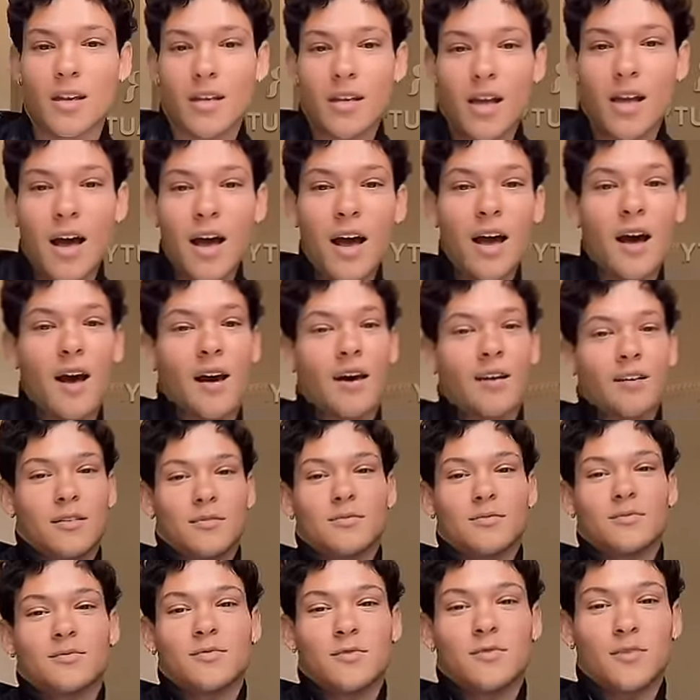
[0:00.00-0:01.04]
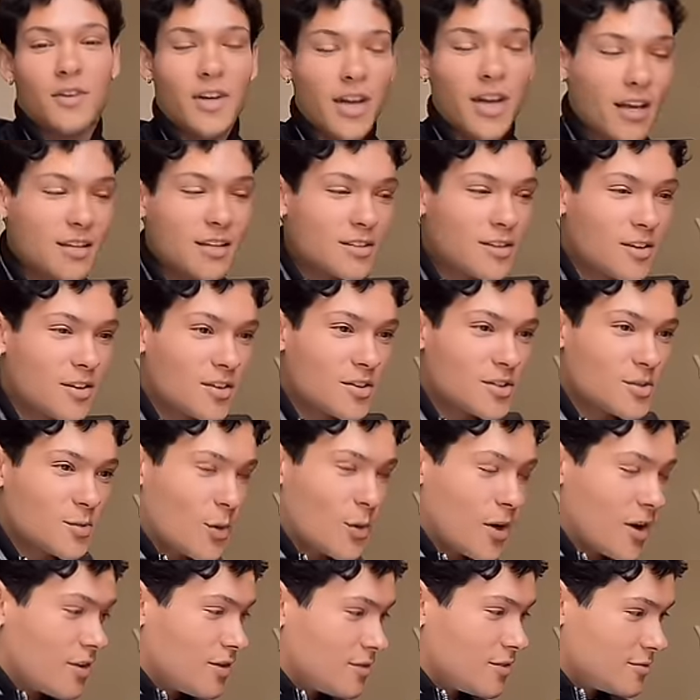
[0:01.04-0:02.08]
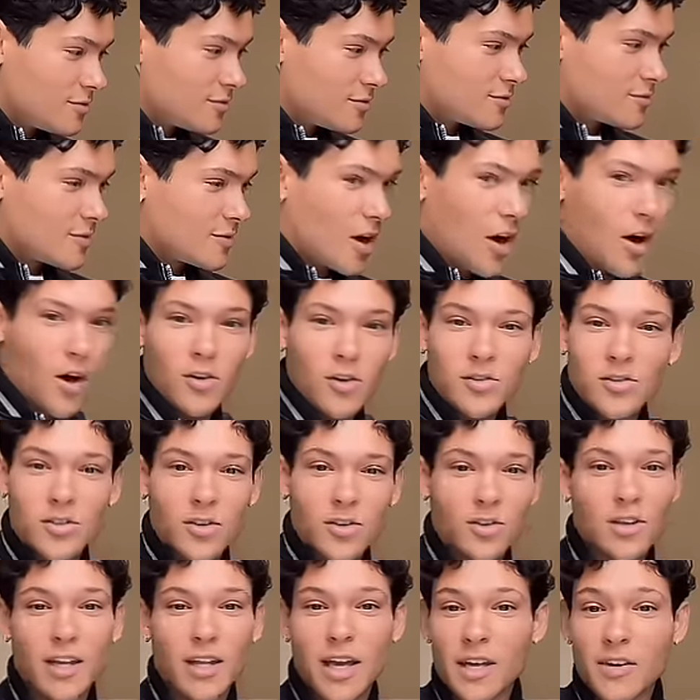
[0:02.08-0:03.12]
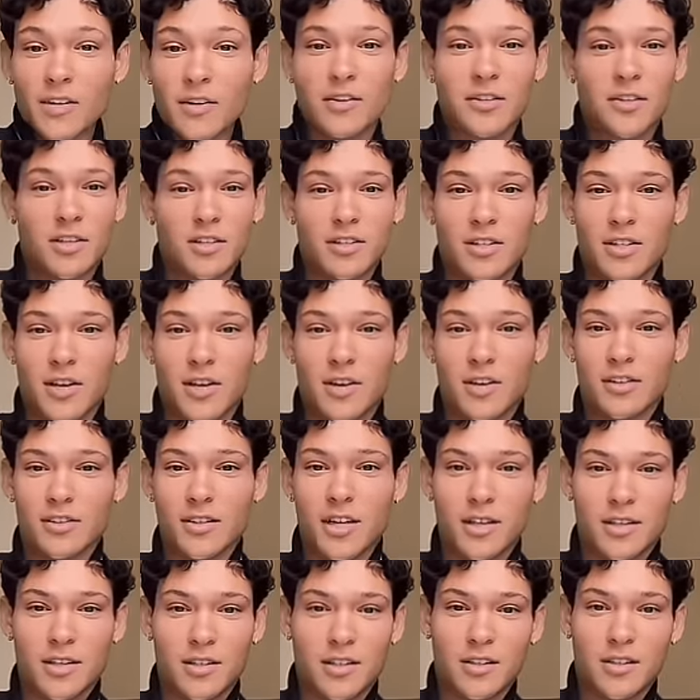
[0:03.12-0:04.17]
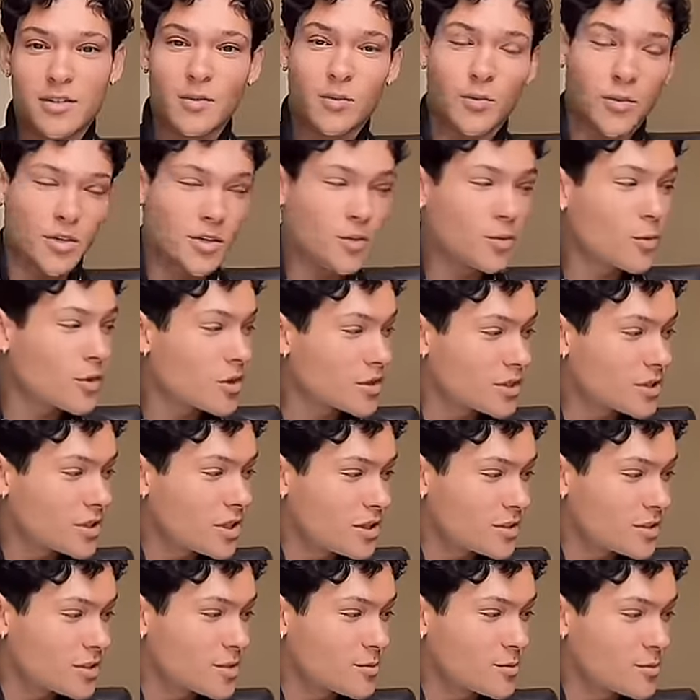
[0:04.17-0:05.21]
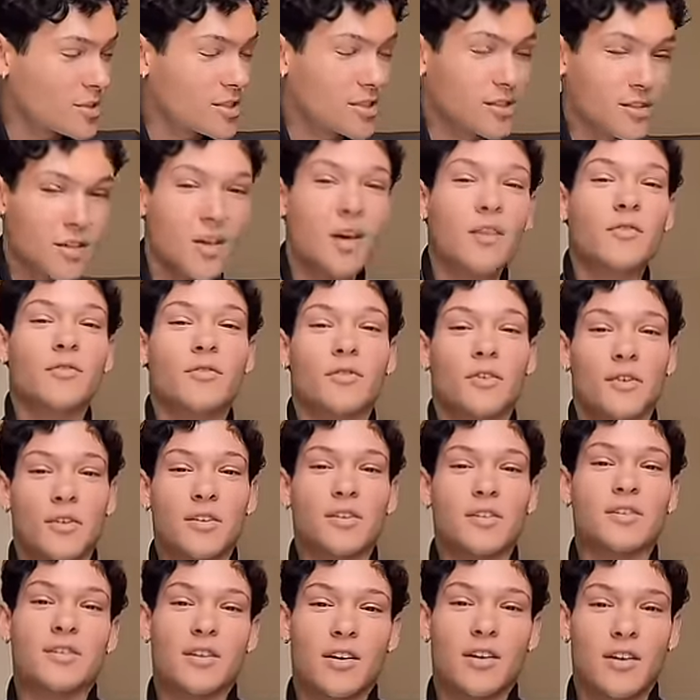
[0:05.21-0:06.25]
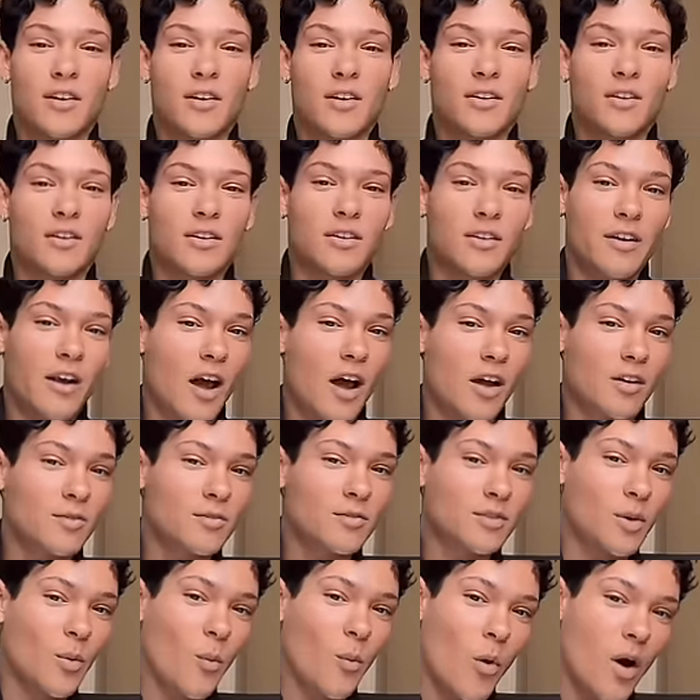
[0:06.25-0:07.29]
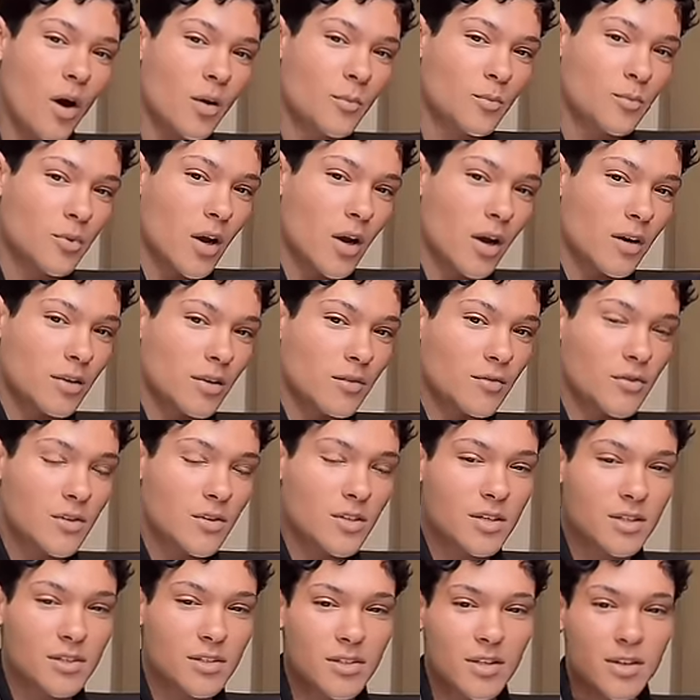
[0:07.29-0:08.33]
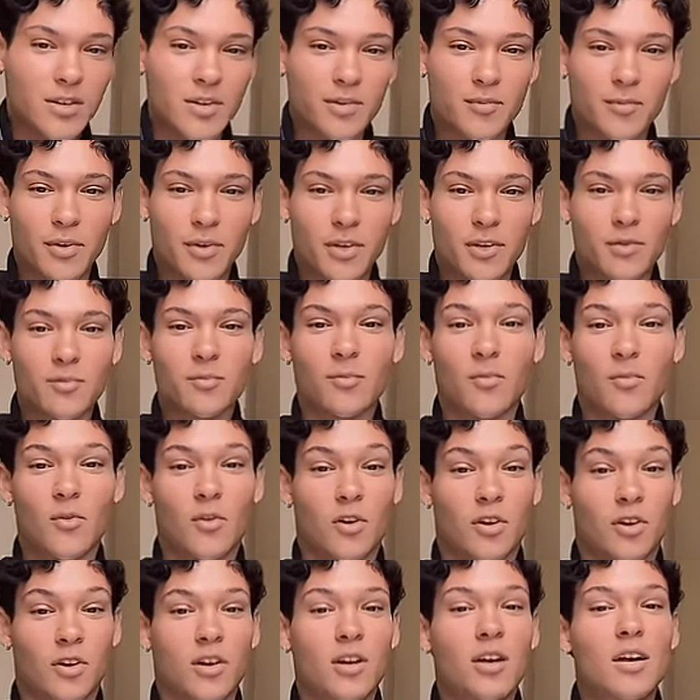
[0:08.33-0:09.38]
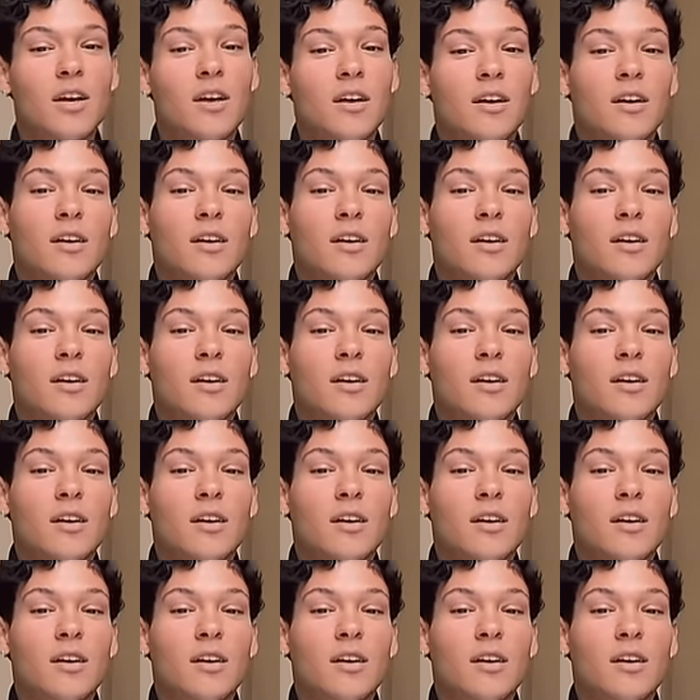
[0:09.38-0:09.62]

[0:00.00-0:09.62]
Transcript: And yeah, for next year as well. Also later this year, like, we're working on some stuff for this year. Not only one product for this year, but more.